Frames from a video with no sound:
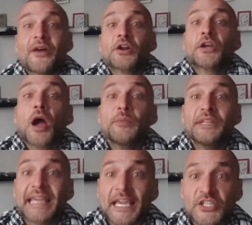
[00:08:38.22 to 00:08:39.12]
and our
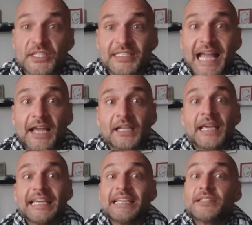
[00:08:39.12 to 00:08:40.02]
communication style
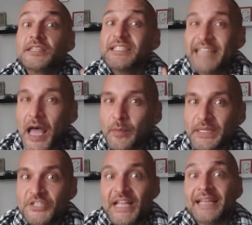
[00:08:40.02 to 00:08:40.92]
is
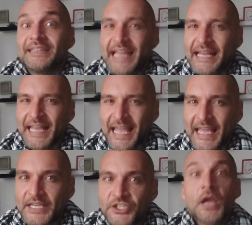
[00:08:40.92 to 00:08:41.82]
established at that
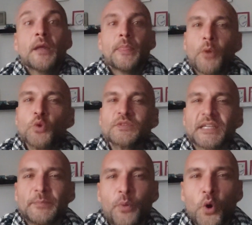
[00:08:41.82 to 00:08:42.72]
age. The
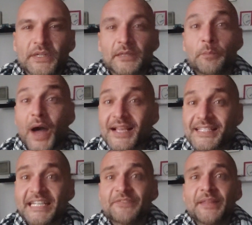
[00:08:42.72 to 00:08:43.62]
most important
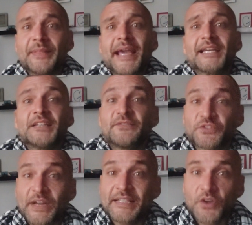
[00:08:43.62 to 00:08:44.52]
positive and negative
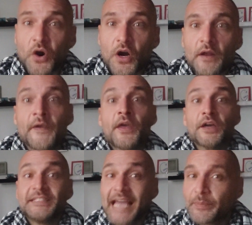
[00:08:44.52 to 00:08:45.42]
traits are
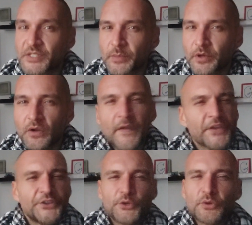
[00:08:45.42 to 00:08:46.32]
adaptable,
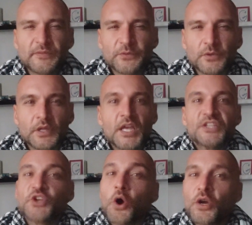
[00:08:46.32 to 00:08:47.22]
youthful,
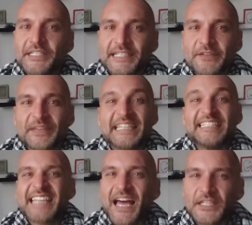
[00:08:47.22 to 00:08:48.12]
talkative,
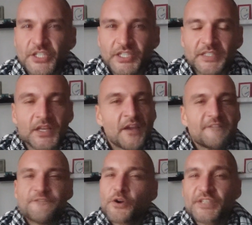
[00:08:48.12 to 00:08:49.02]
intelligent,
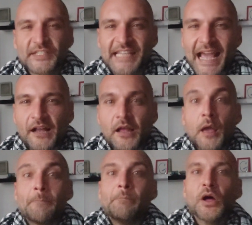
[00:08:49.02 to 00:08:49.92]
versatile,
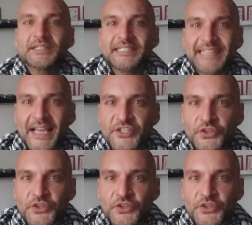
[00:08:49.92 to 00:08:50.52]
multitasker,